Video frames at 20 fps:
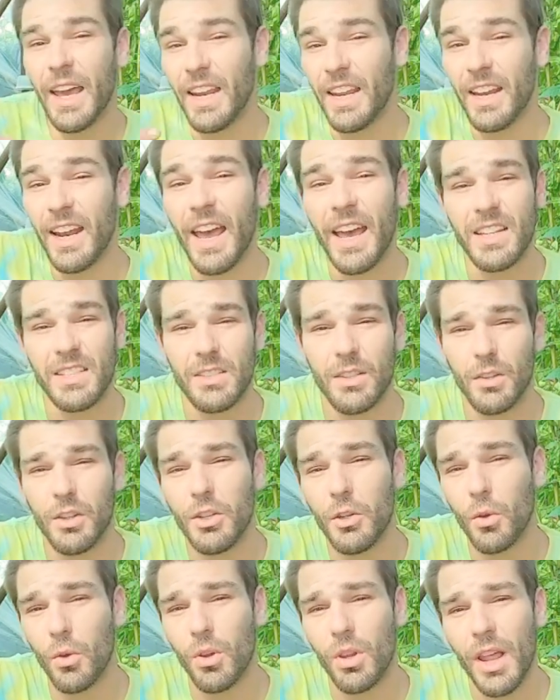And it has a
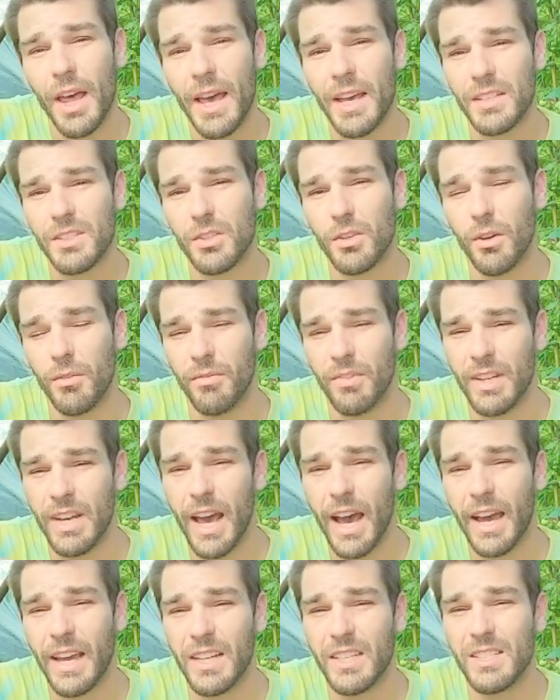little less of
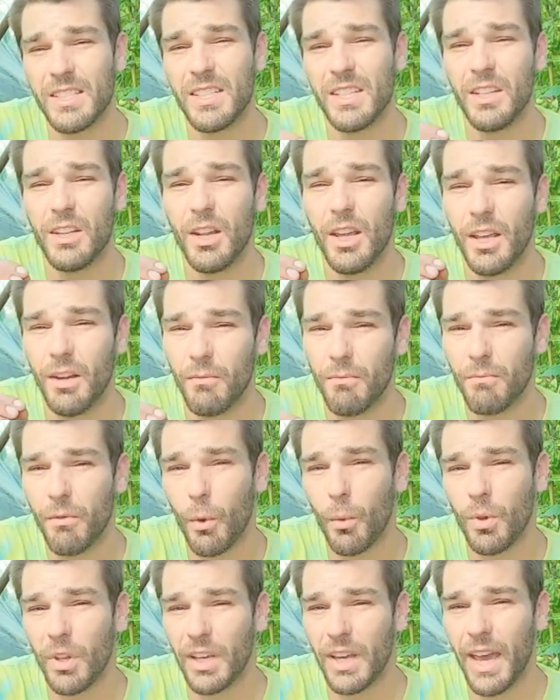niacin and
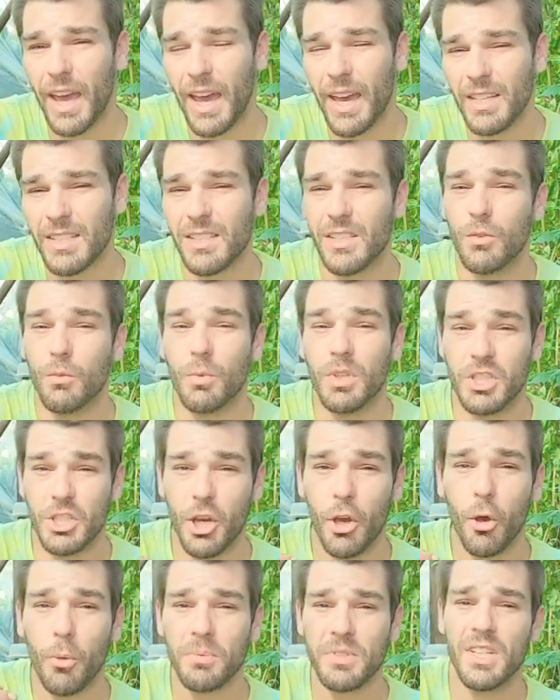folic acid which
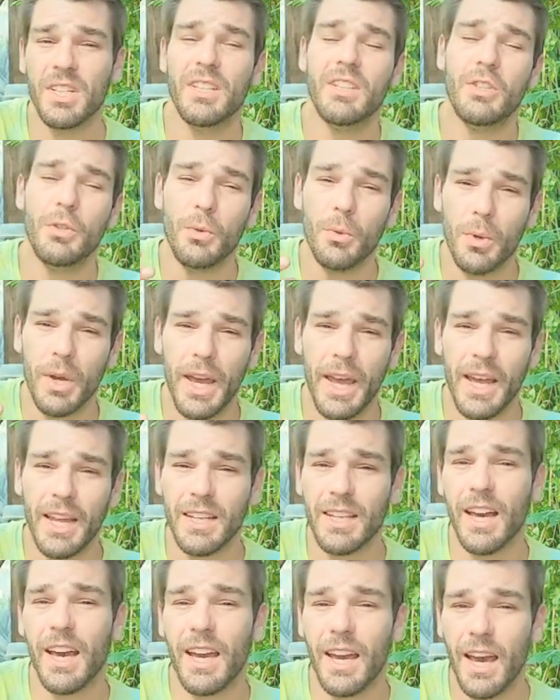helps to
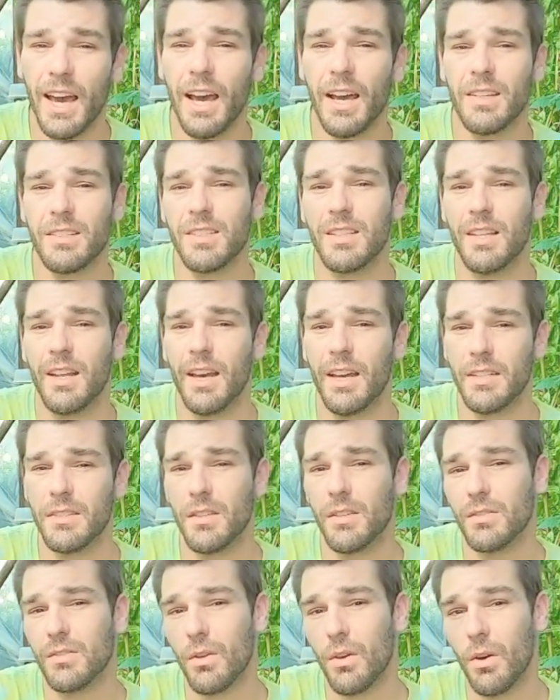
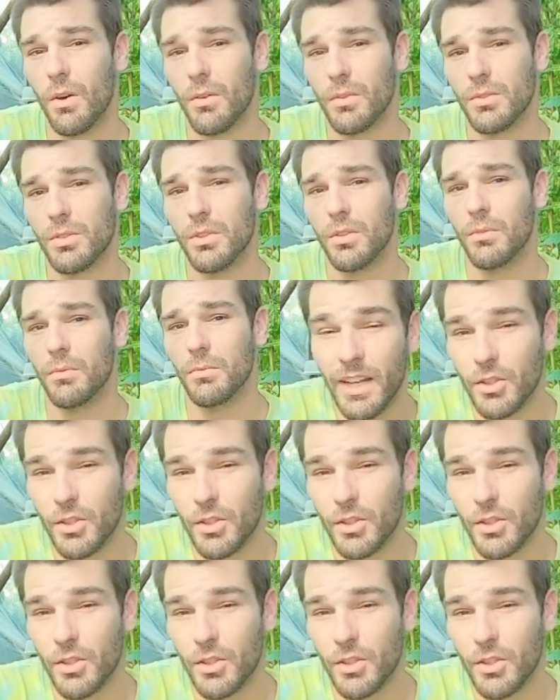antioxidize us also.